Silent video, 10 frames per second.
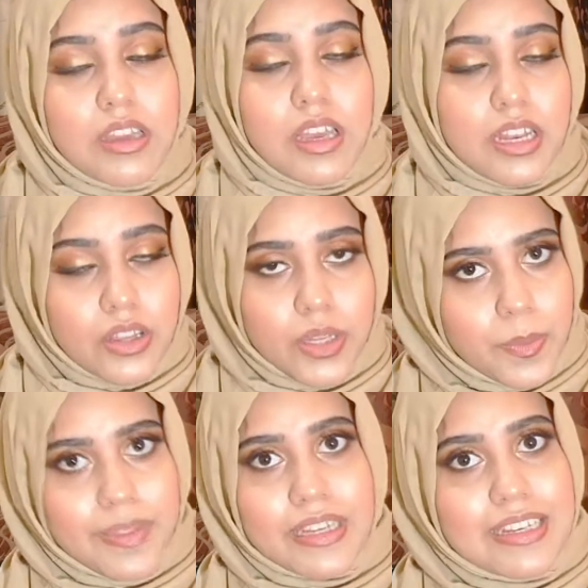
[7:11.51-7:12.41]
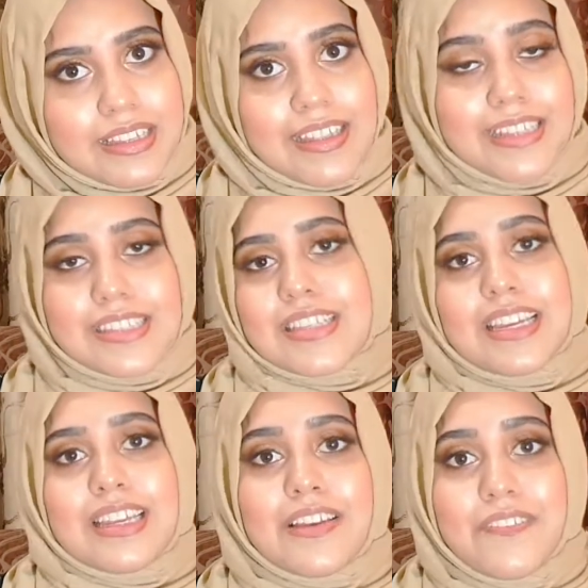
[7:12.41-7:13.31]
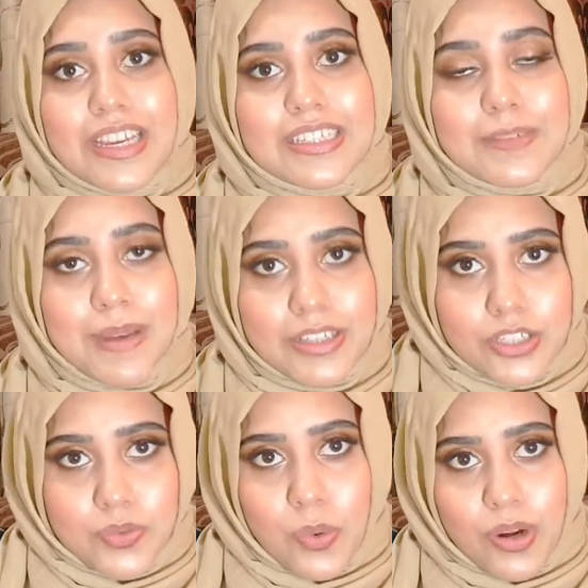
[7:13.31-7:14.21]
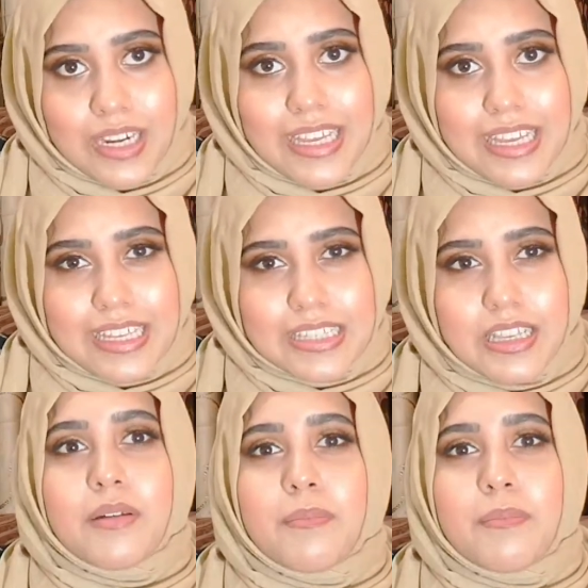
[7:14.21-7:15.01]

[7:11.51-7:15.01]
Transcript: Another way that Netherlands is getting affected by this war is